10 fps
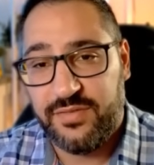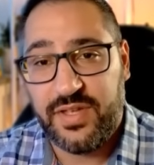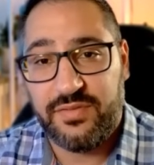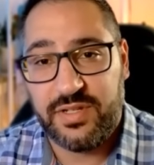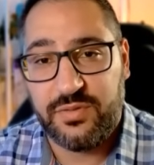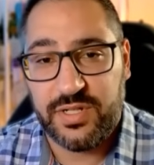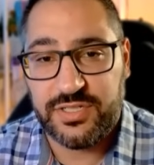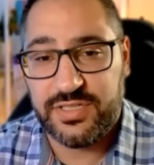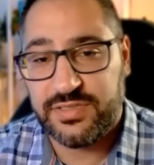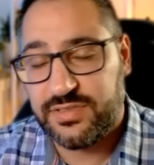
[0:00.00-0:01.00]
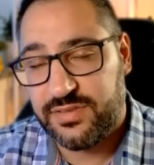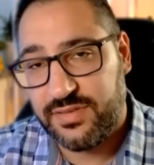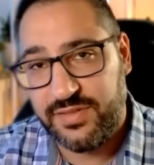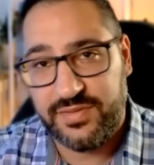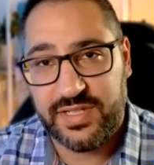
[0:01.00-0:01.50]
If you have any questions,
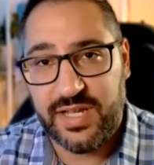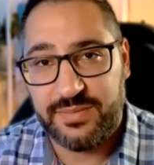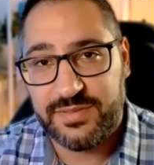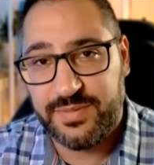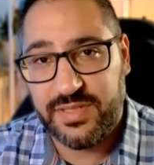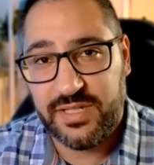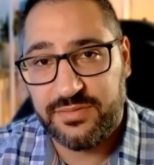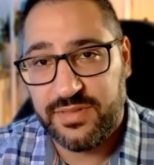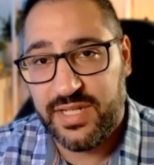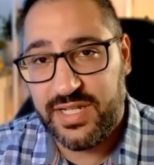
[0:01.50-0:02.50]
leave it in the comments below.